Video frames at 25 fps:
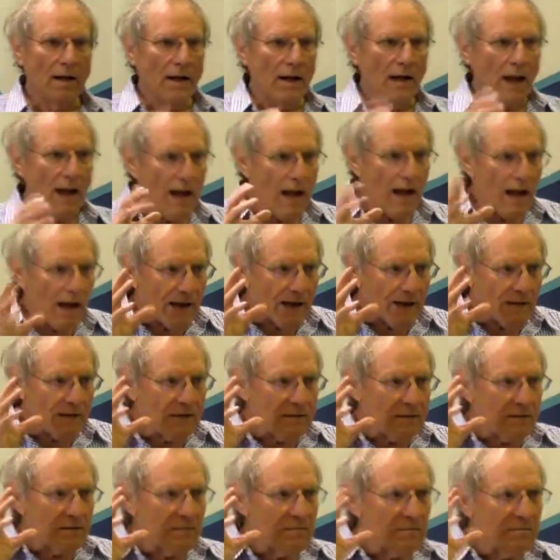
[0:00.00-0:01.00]
And
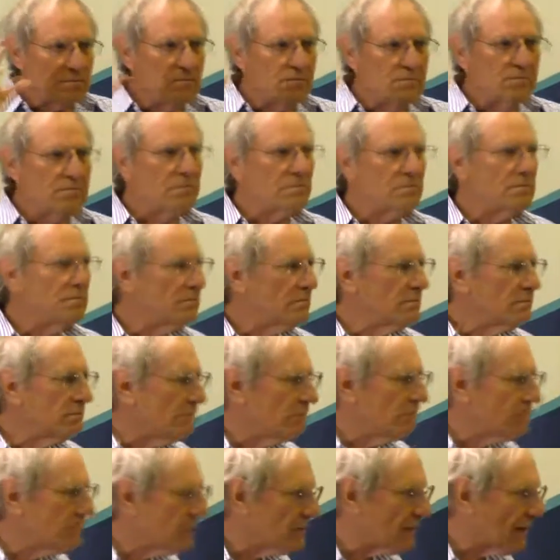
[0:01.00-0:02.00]

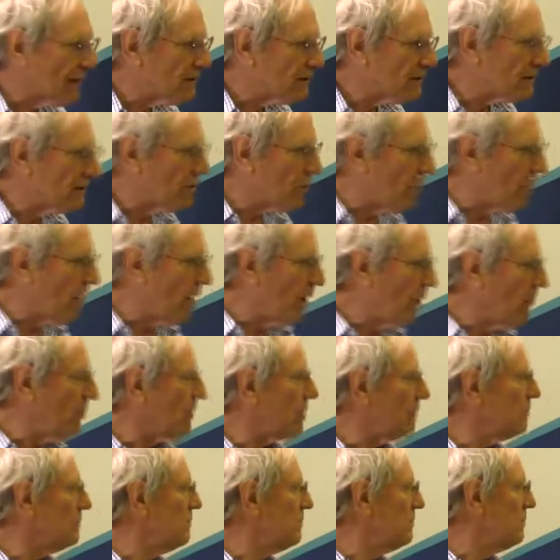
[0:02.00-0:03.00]
that's the problem.
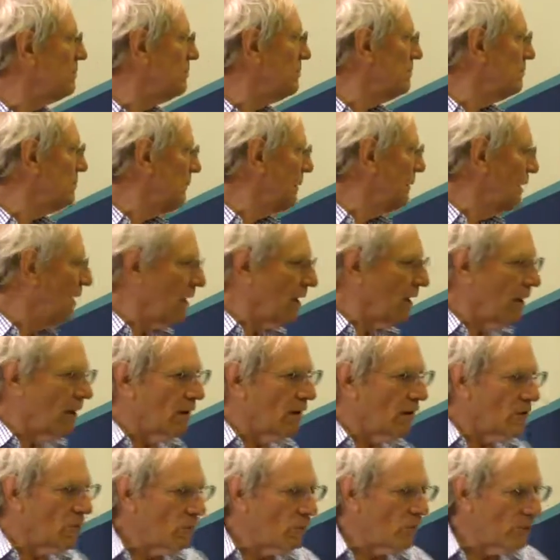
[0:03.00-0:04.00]

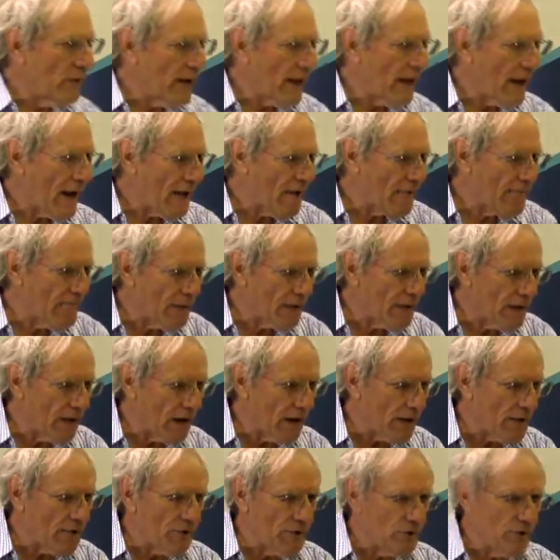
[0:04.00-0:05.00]
We have
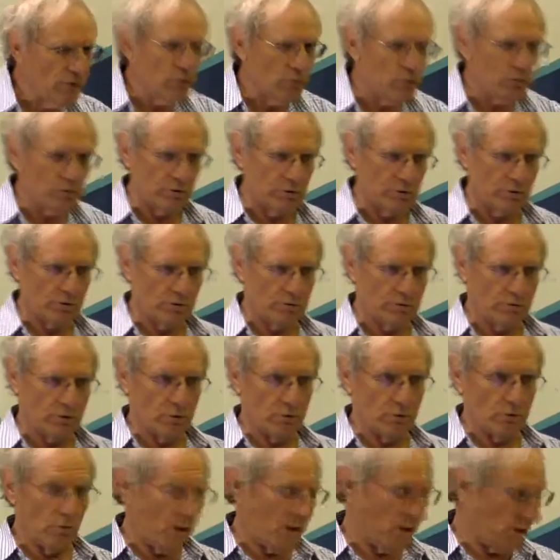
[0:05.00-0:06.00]
gotten used
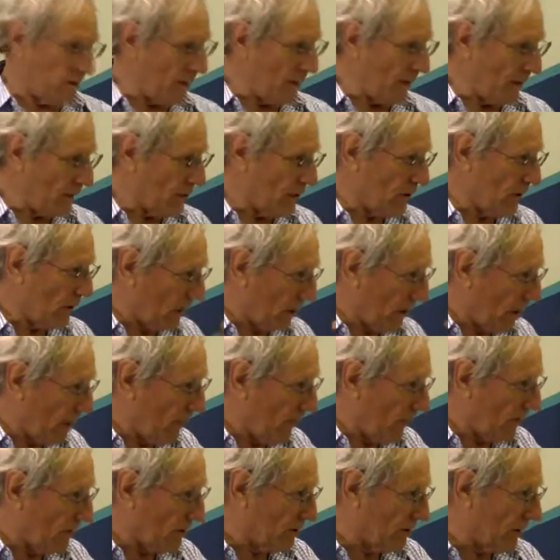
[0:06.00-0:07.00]
to, especially, I
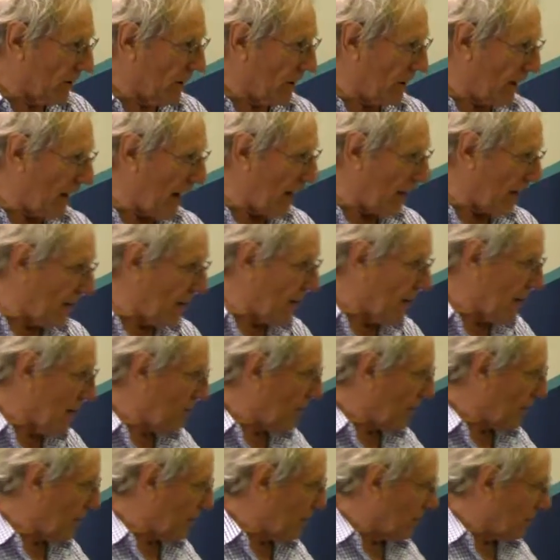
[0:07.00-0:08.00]
must say,
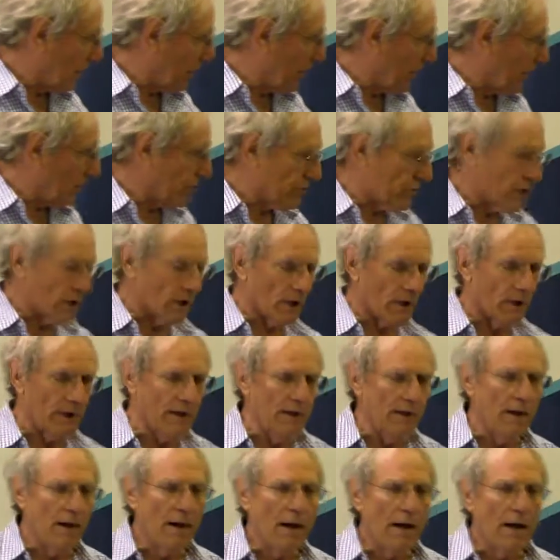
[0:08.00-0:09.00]
academics, unfortunately,
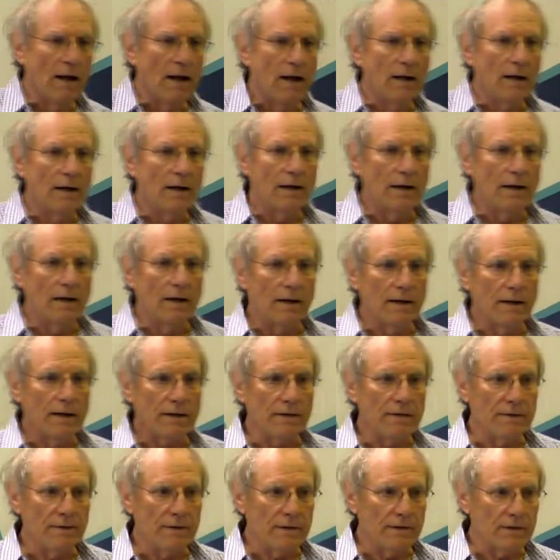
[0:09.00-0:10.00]

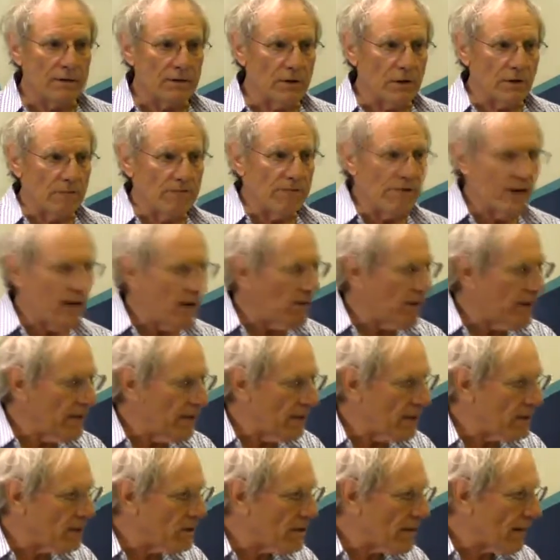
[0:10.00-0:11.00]
this very
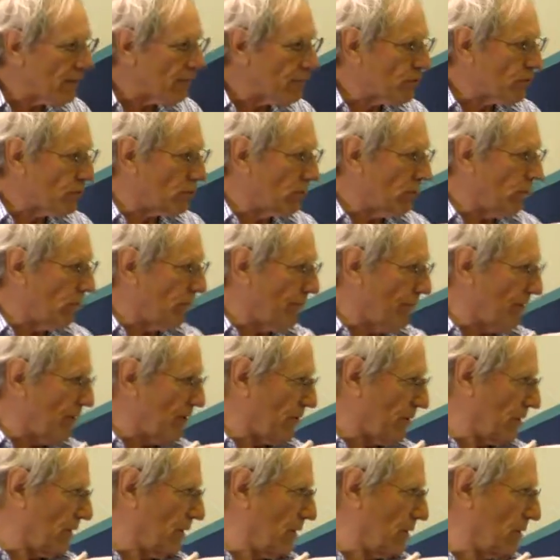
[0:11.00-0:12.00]
exceptional
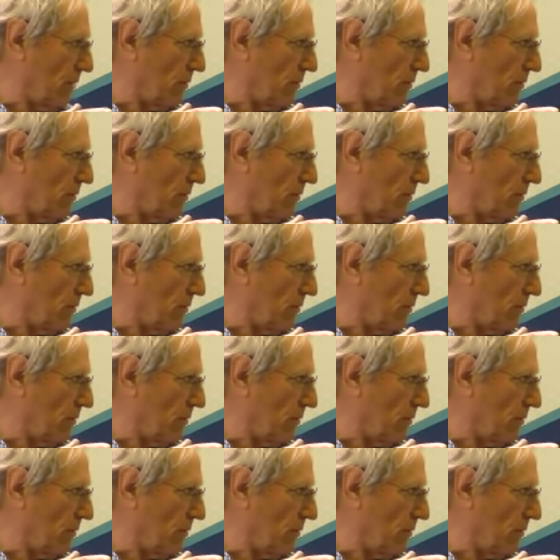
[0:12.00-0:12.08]
period